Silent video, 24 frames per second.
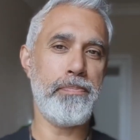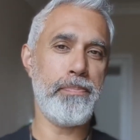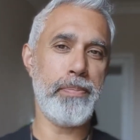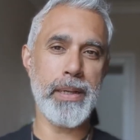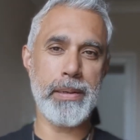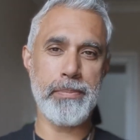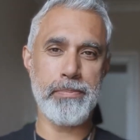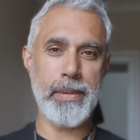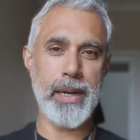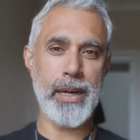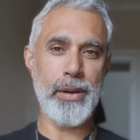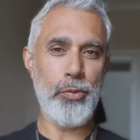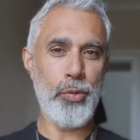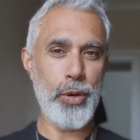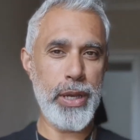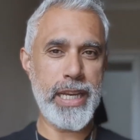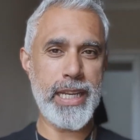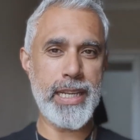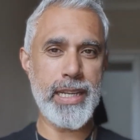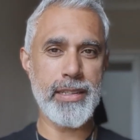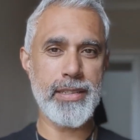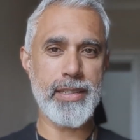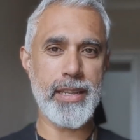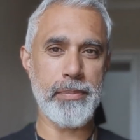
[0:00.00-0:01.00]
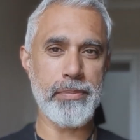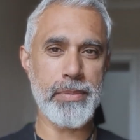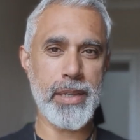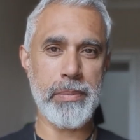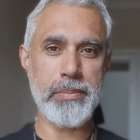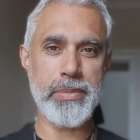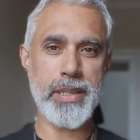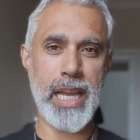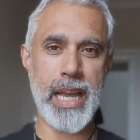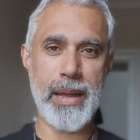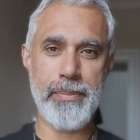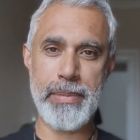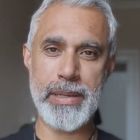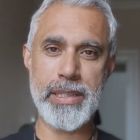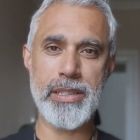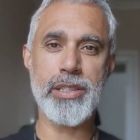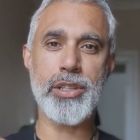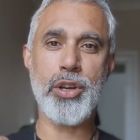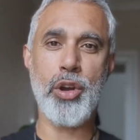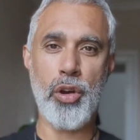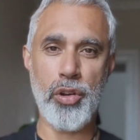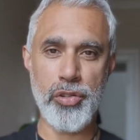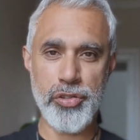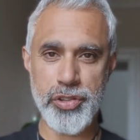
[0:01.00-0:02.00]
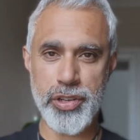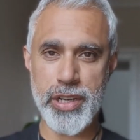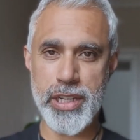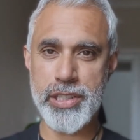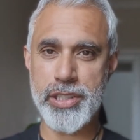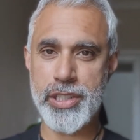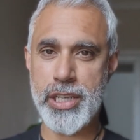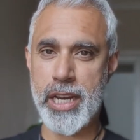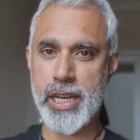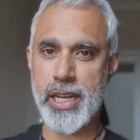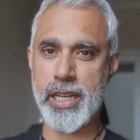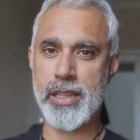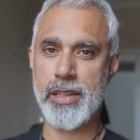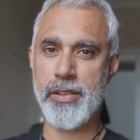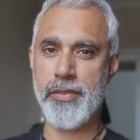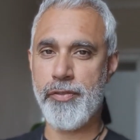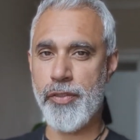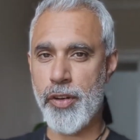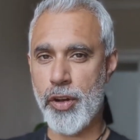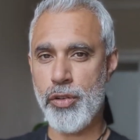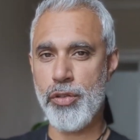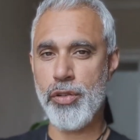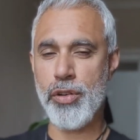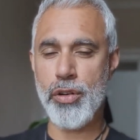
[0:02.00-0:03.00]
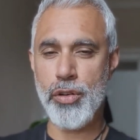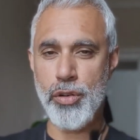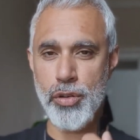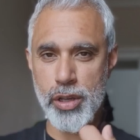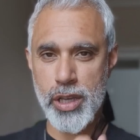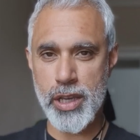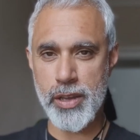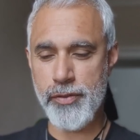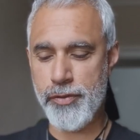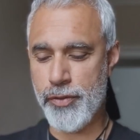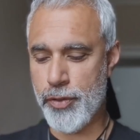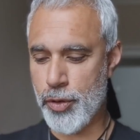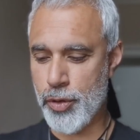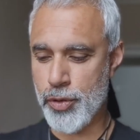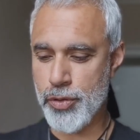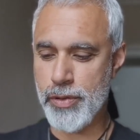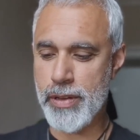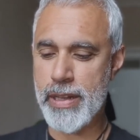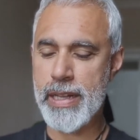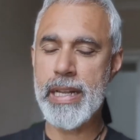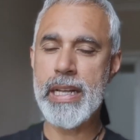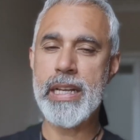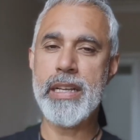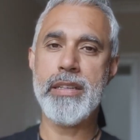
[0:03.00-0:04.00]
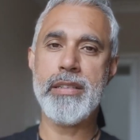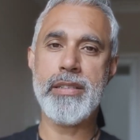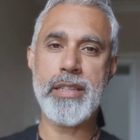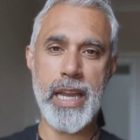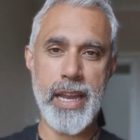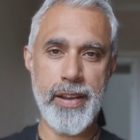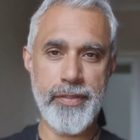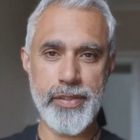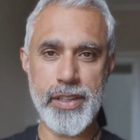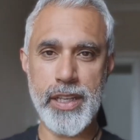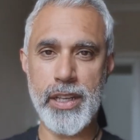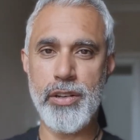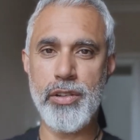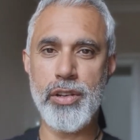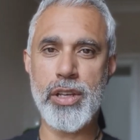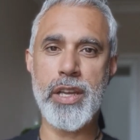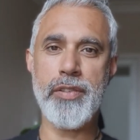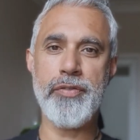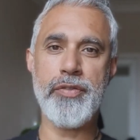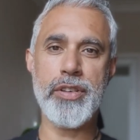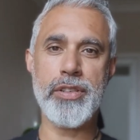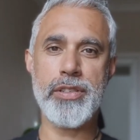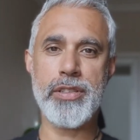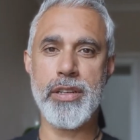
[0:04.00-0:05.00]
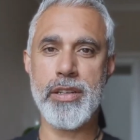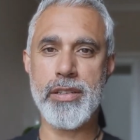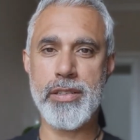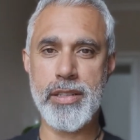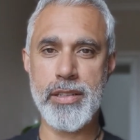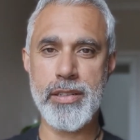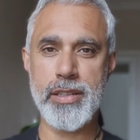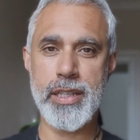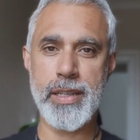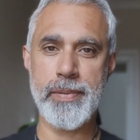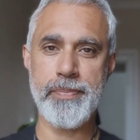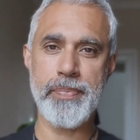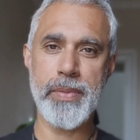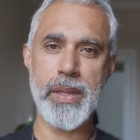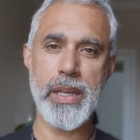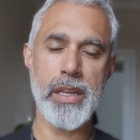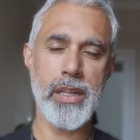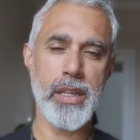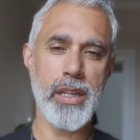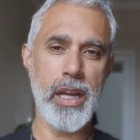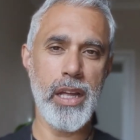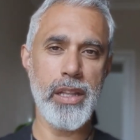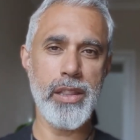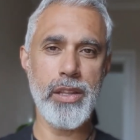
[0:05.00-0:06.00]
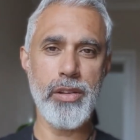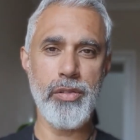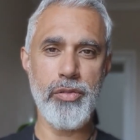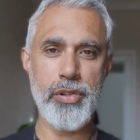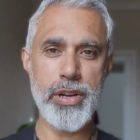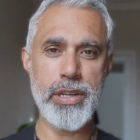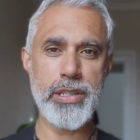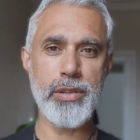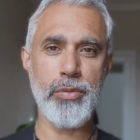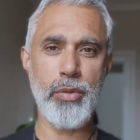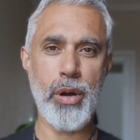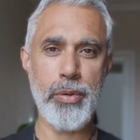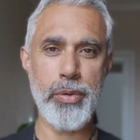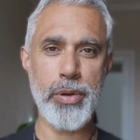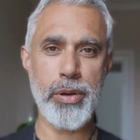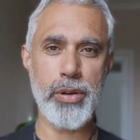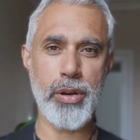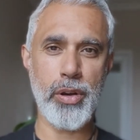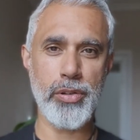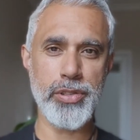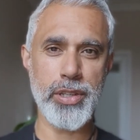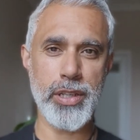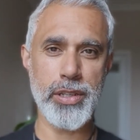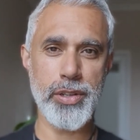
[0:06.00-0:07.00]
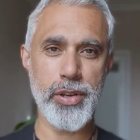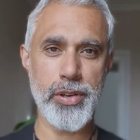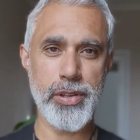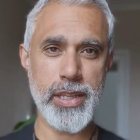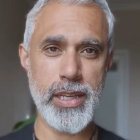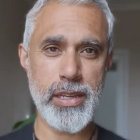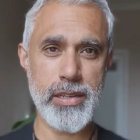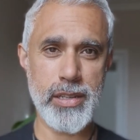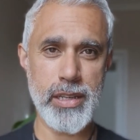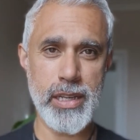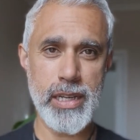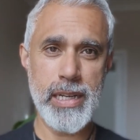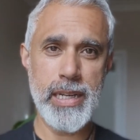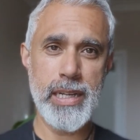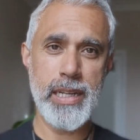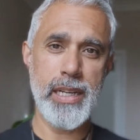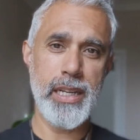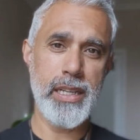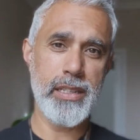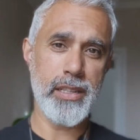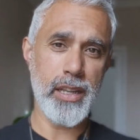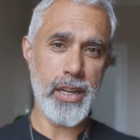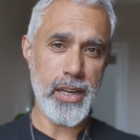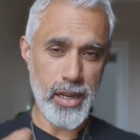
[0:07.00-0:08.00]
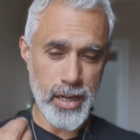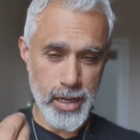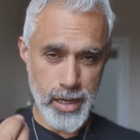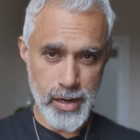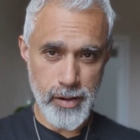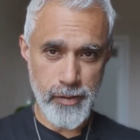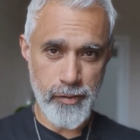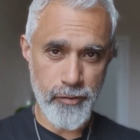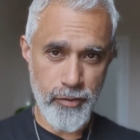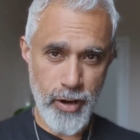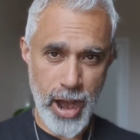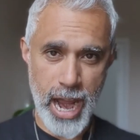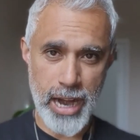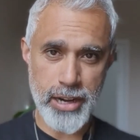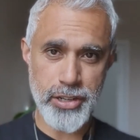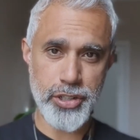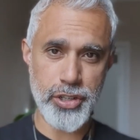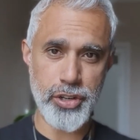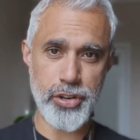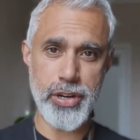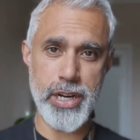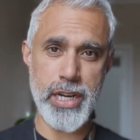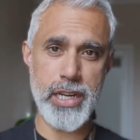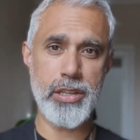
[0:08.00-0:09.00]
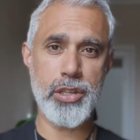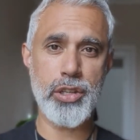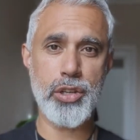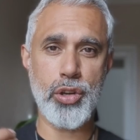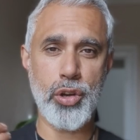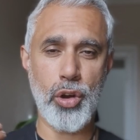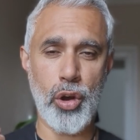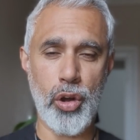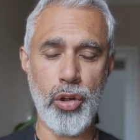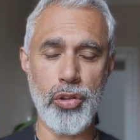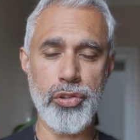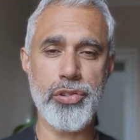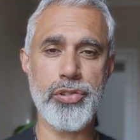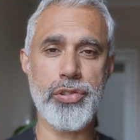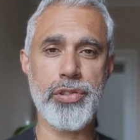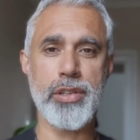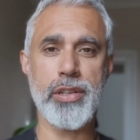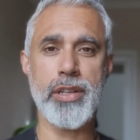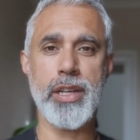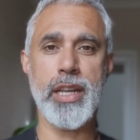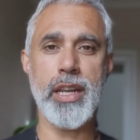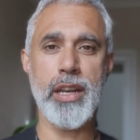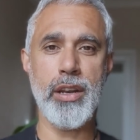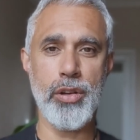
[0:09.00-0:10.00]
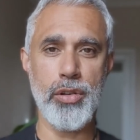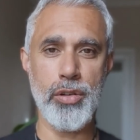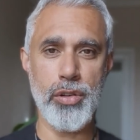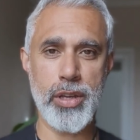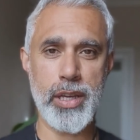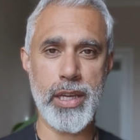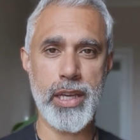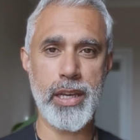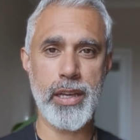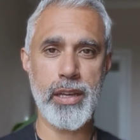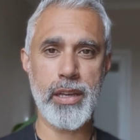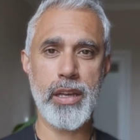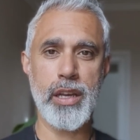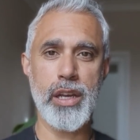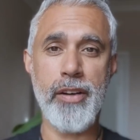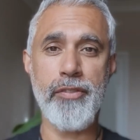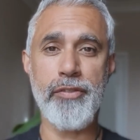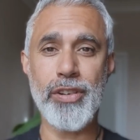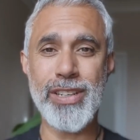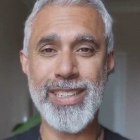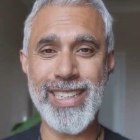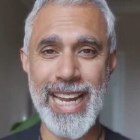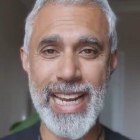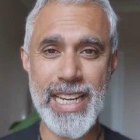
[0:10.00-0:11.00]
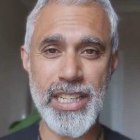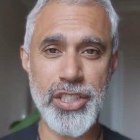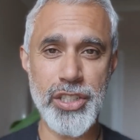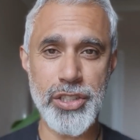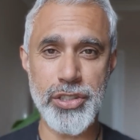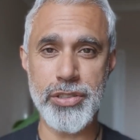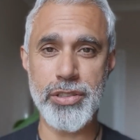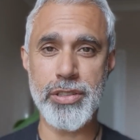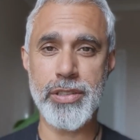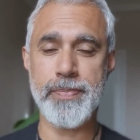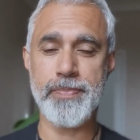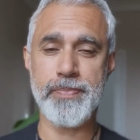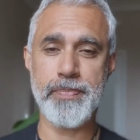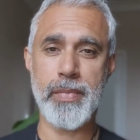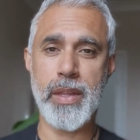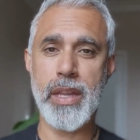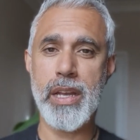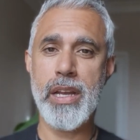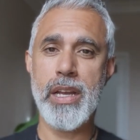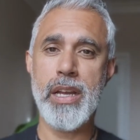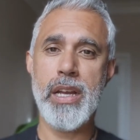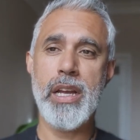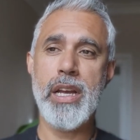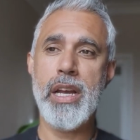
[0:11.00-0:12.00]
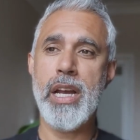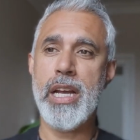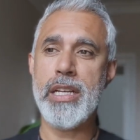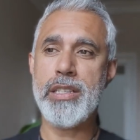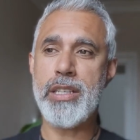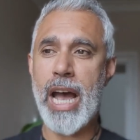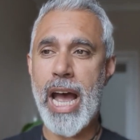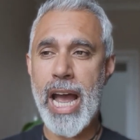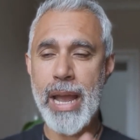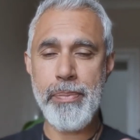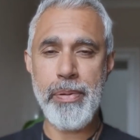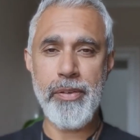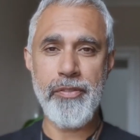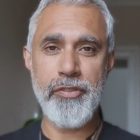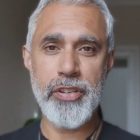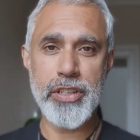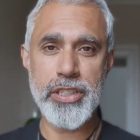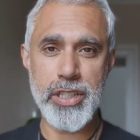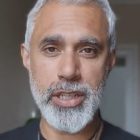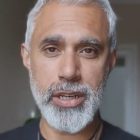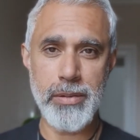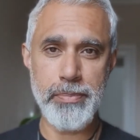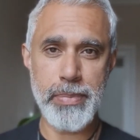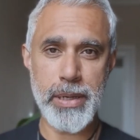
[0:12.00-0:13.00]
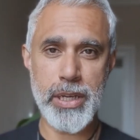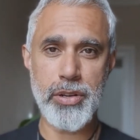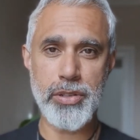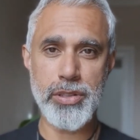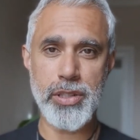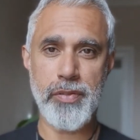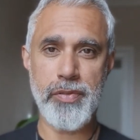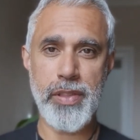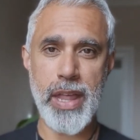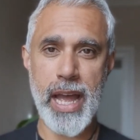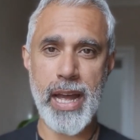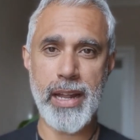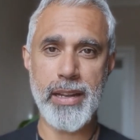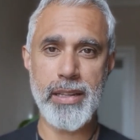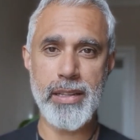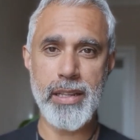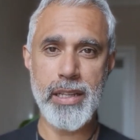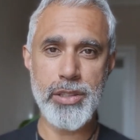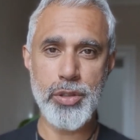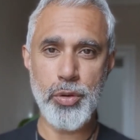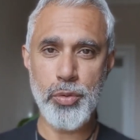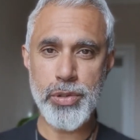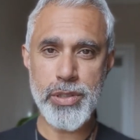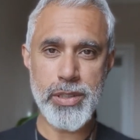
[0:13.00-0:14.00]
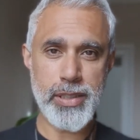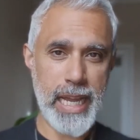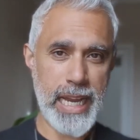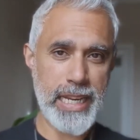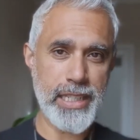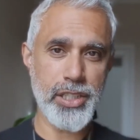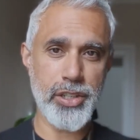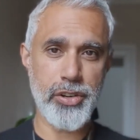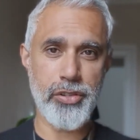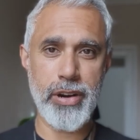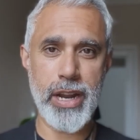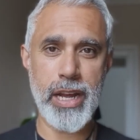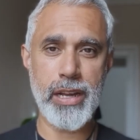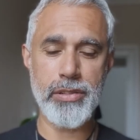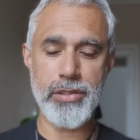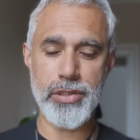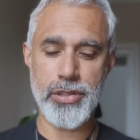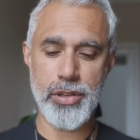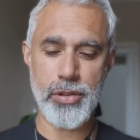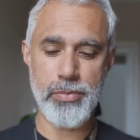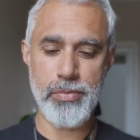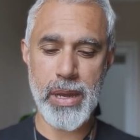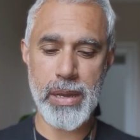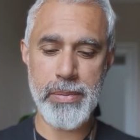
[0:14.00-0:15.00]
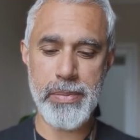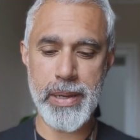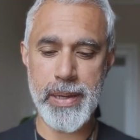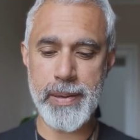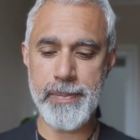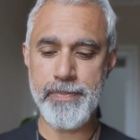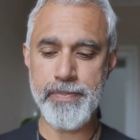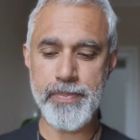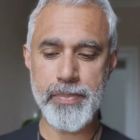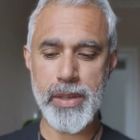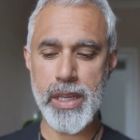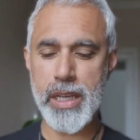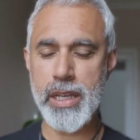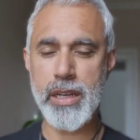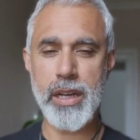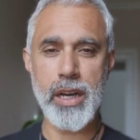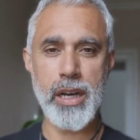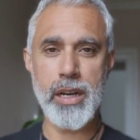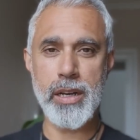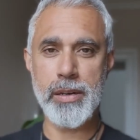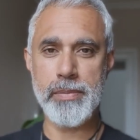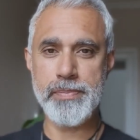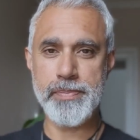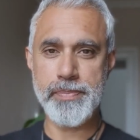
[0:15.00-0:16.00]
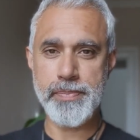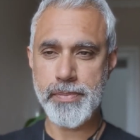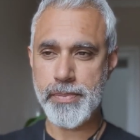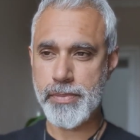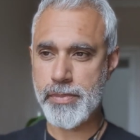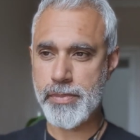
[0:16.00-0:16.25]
But my weakness sometimes can be just constantly checking the phone, looking for safety, looking for certainty. And the reason why we're constantly doing this is the nerve fracture is constantly looking out for dangers. It's hyper vigilant because of that. There's always danger around. So maybe in our